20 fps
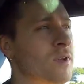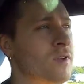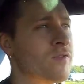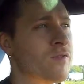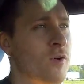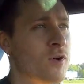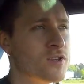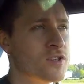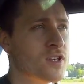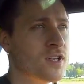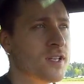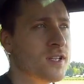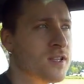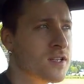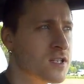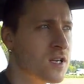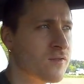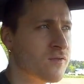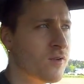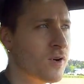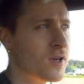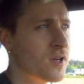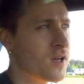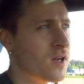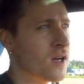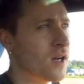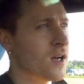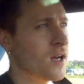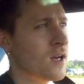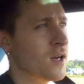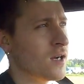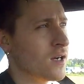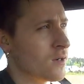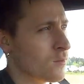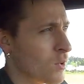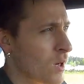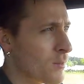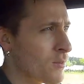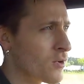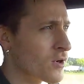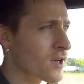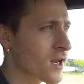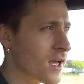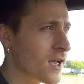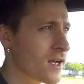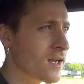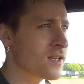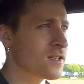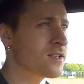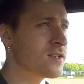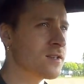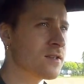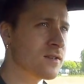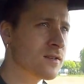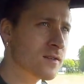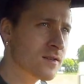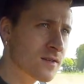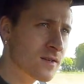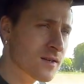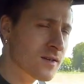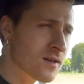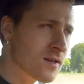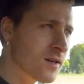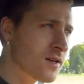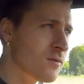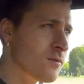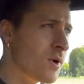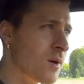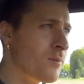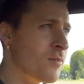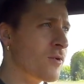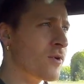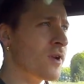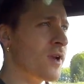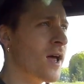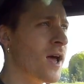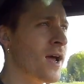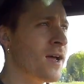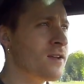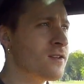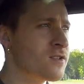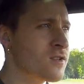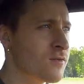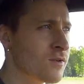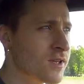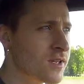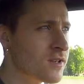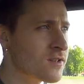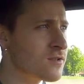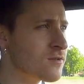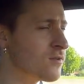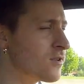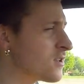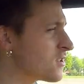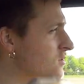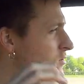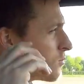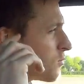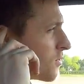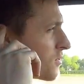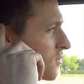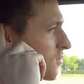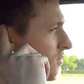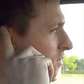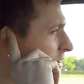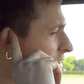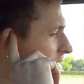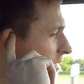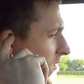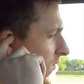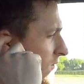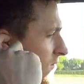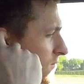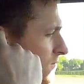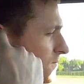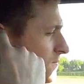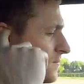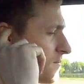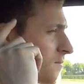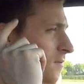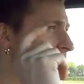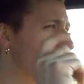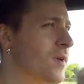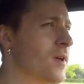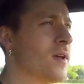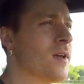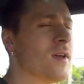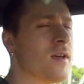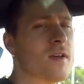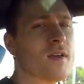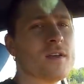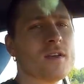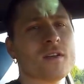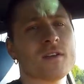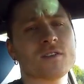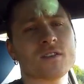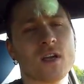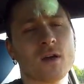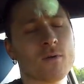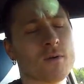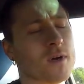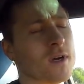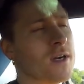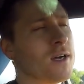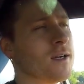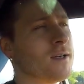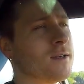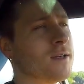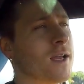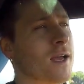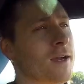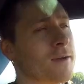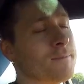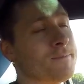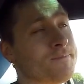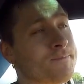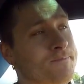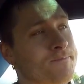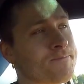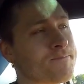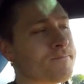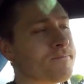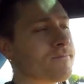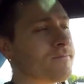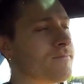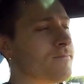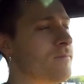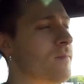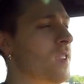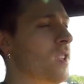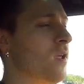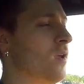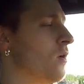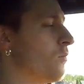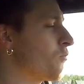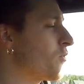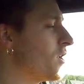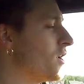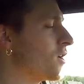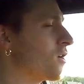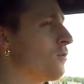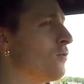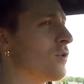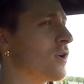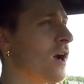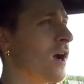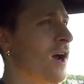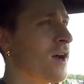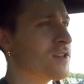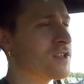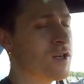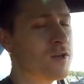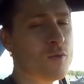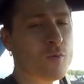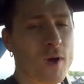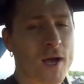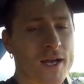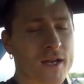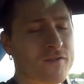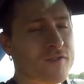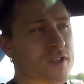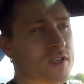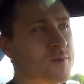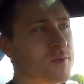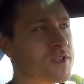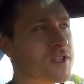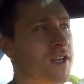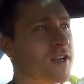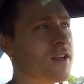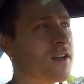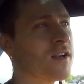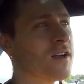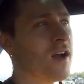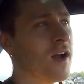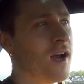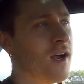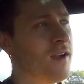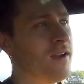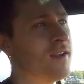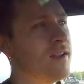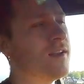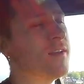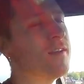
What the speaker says: 4 cylinders. I thought 1.8, 1.9, 2 liter, 2.2 liter. So yeah, pretty cool car. So the weight of this particular car